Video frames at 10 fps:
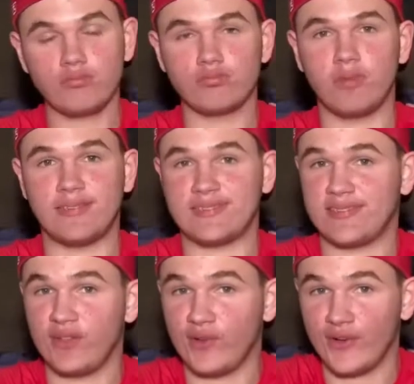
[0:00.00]
it's
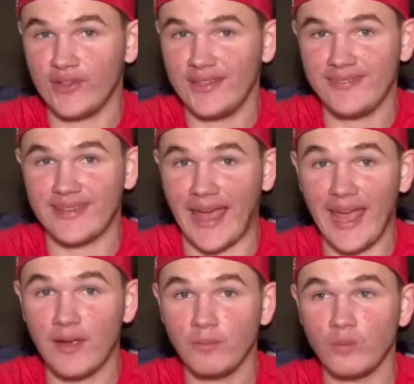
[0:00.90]
still early in the
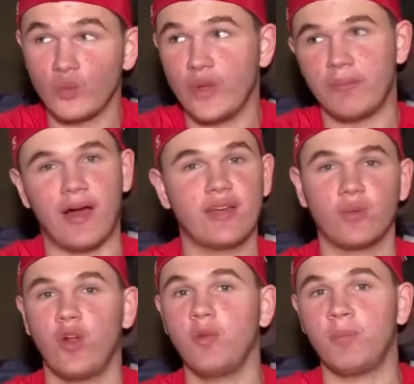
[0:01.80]
game. We might as
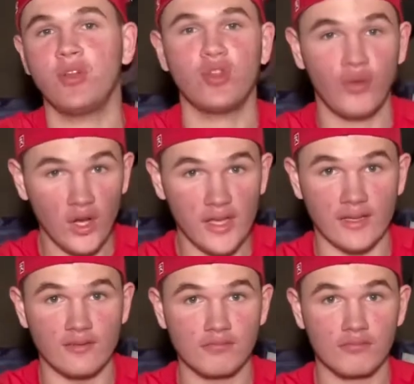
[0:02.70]
well put the rook
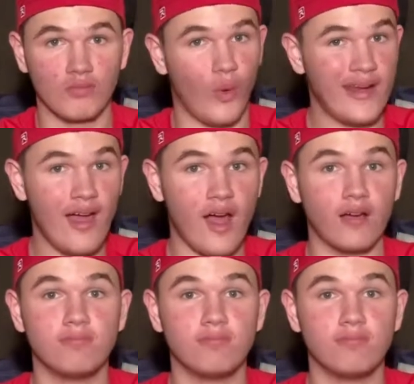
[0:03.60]
in. Why not?